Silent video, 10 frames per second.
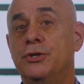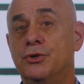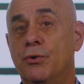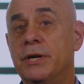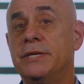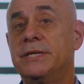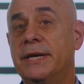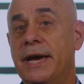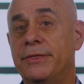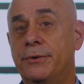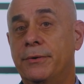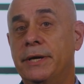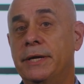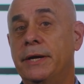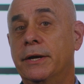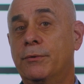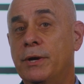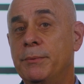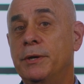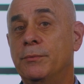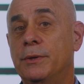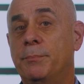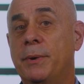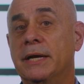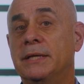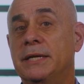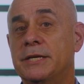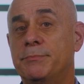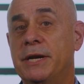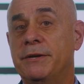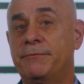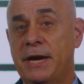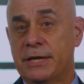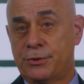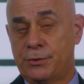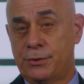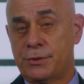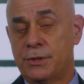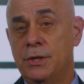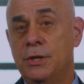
joined together in an agreement with the Bangladesh manufacturers